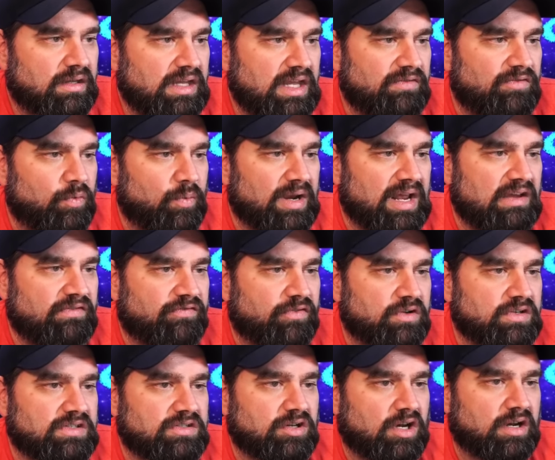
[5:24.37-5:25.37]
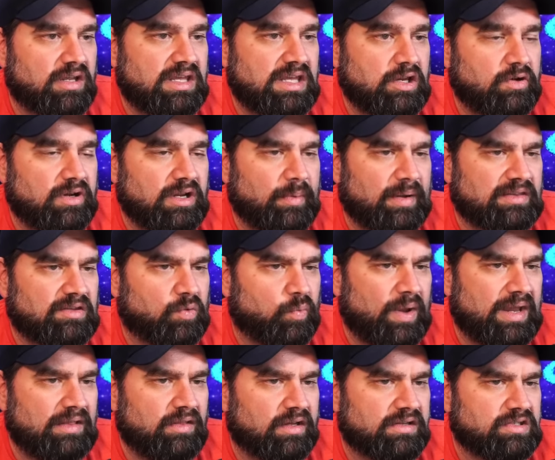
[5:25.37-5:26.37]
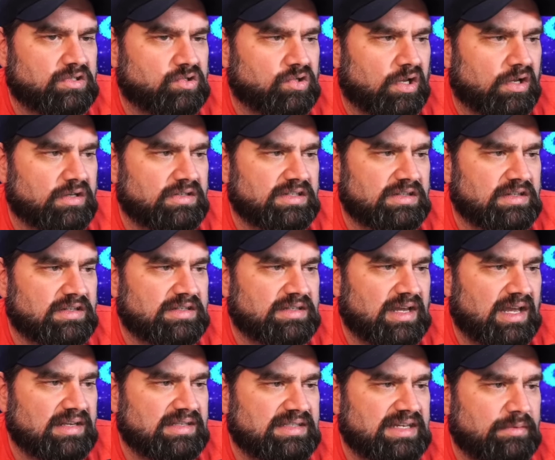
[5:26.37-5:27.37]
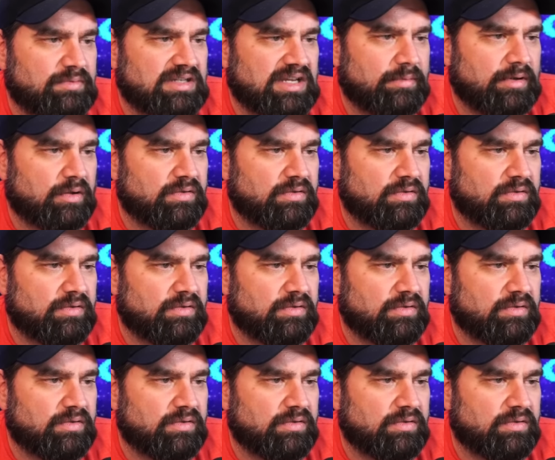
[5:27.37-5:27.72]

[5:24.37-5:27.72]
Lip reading: Even when I first started hearing about the weight loss drugs at the same time,